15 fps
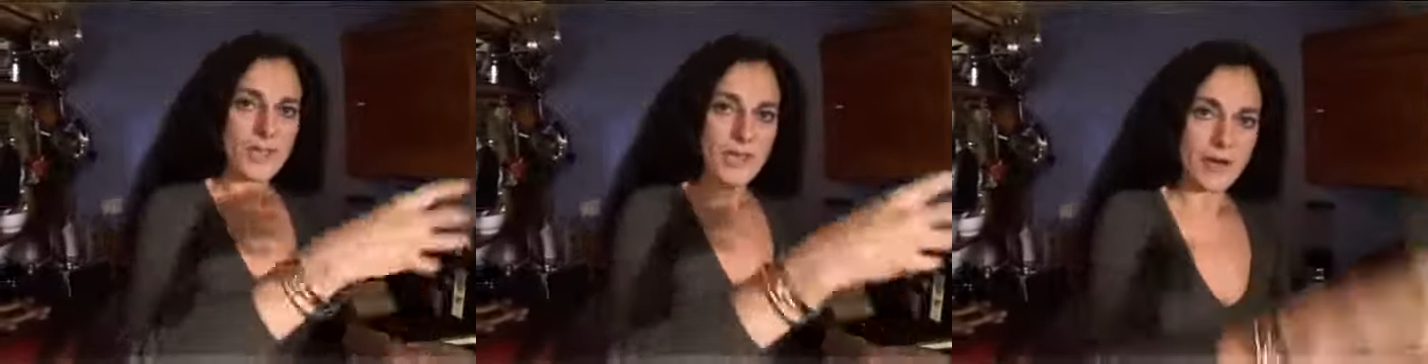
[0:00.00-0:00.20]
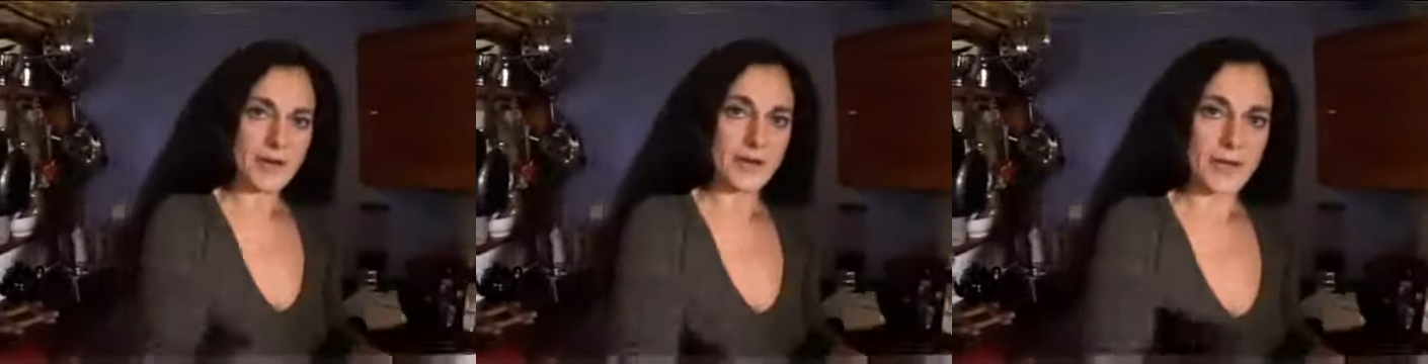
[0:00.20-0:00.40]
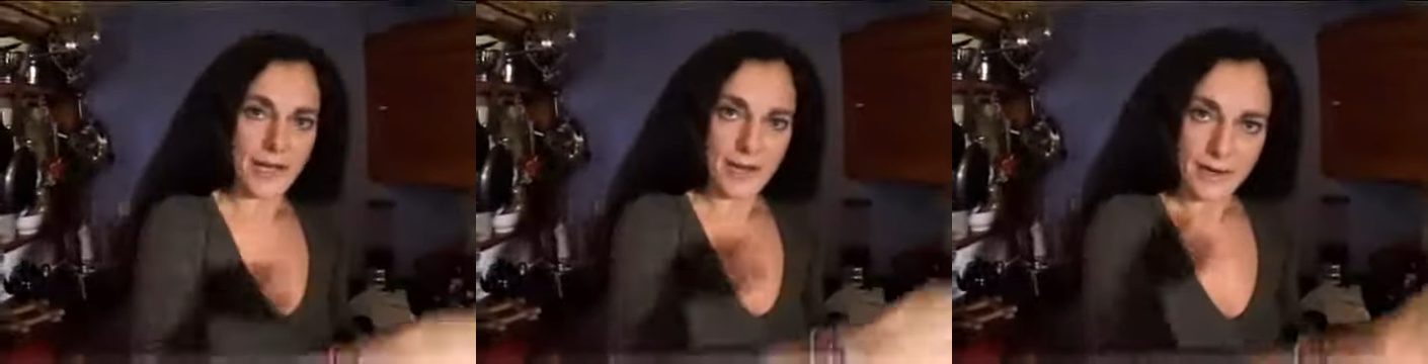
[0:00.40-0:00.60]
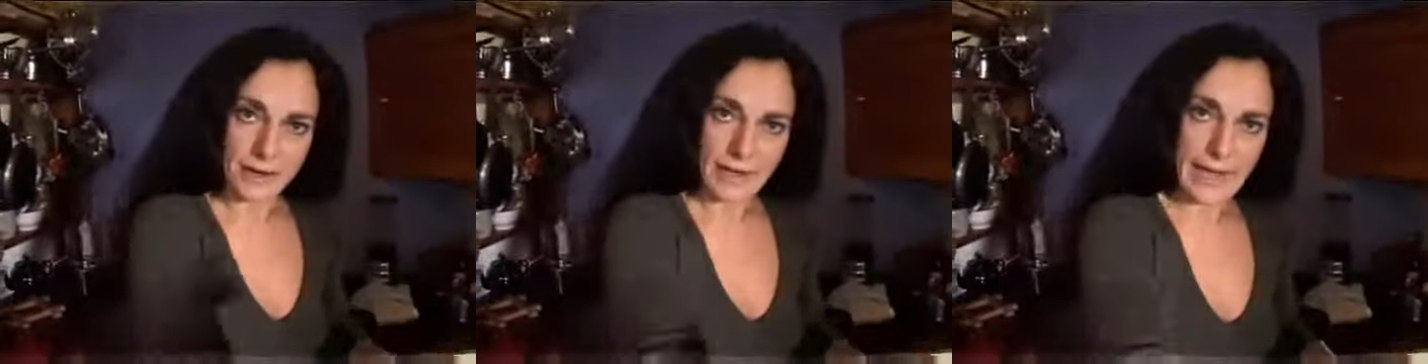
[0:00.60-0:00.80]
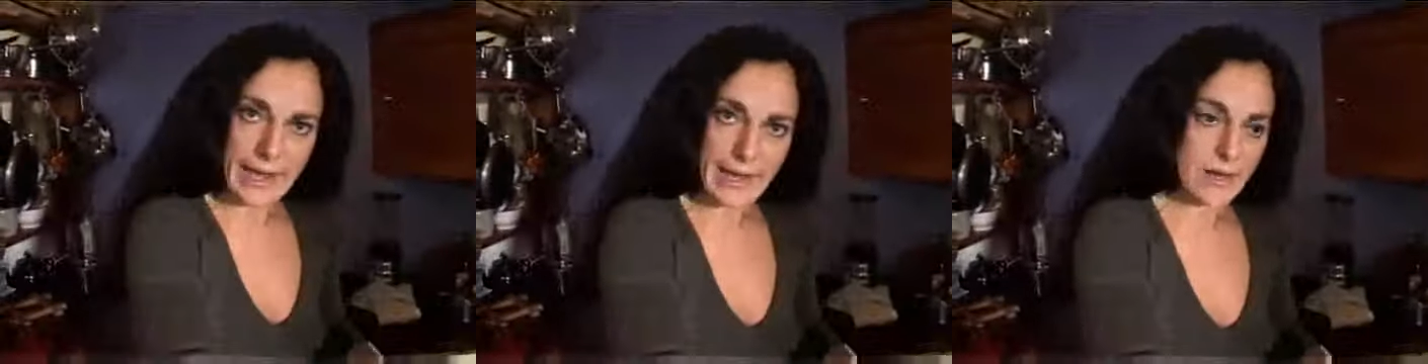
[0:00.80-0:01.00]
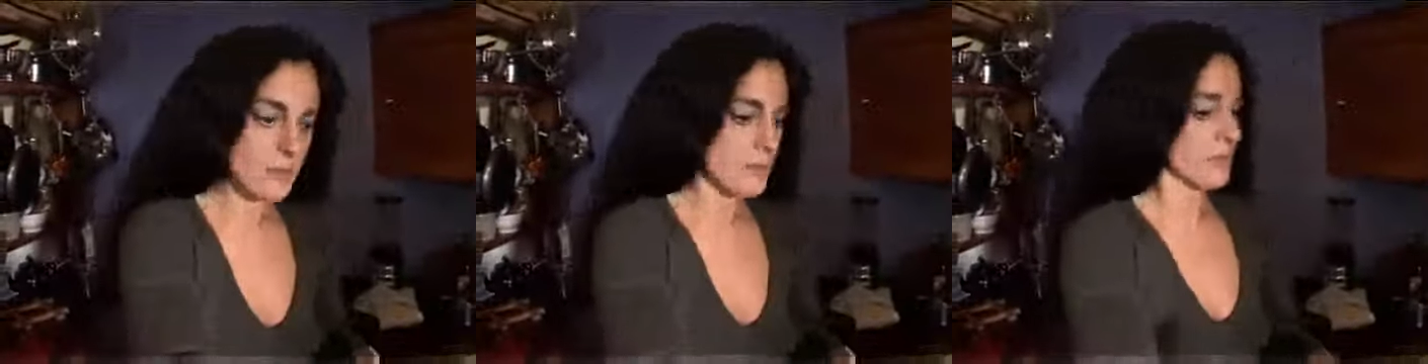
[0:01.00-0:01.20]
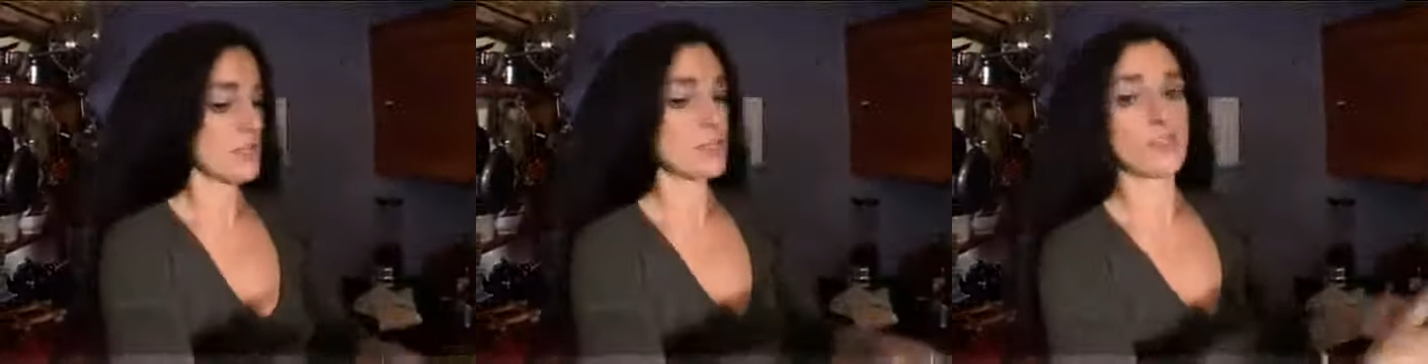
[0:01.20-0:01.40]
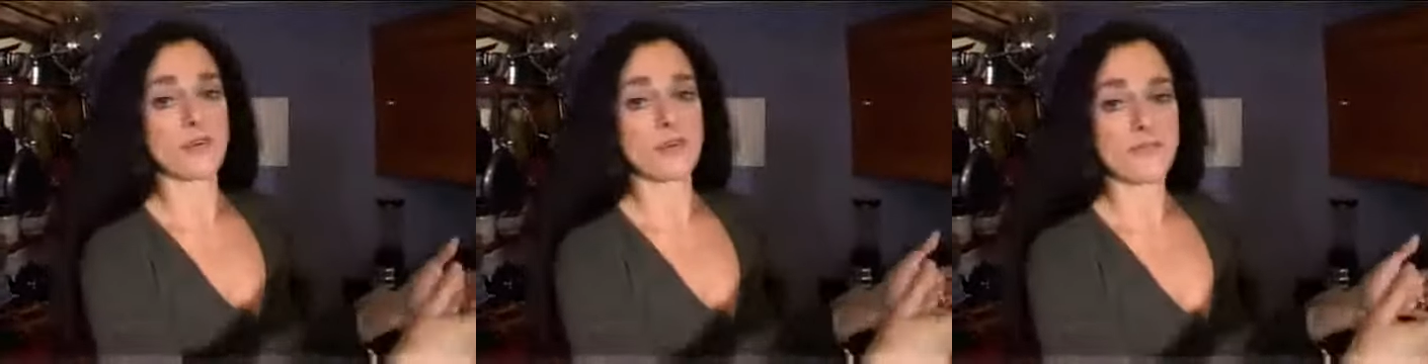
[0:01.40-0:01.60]
again and again and again,
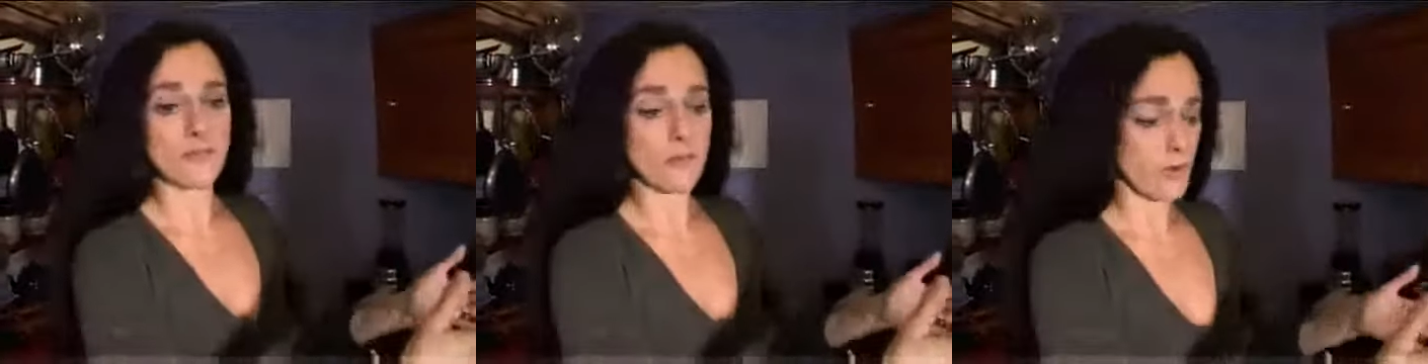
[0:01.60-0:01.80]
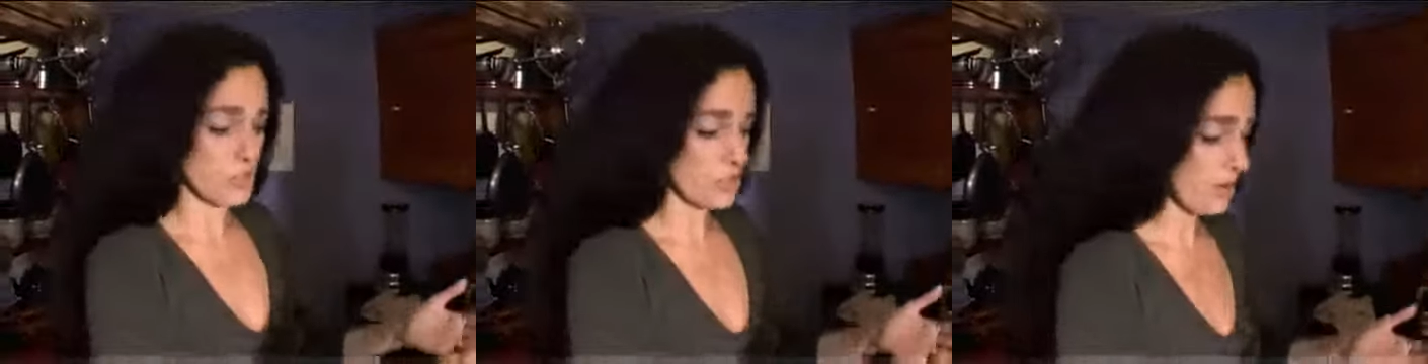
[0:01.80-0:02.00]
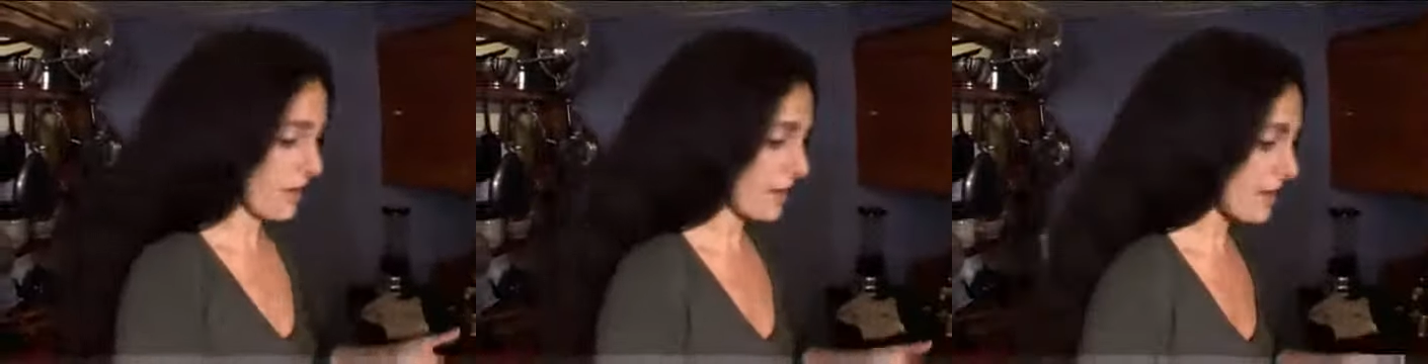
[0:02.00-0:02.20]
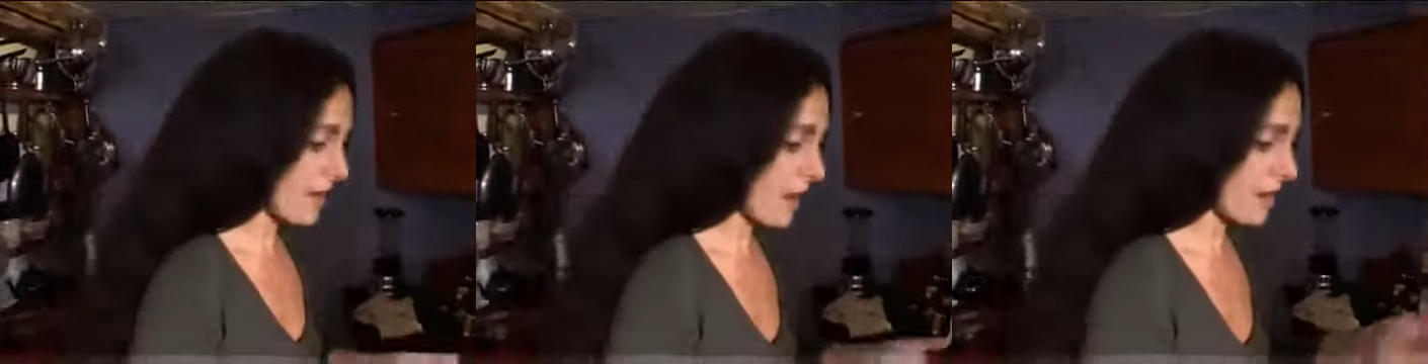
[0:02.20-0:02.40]
but do it for what you like.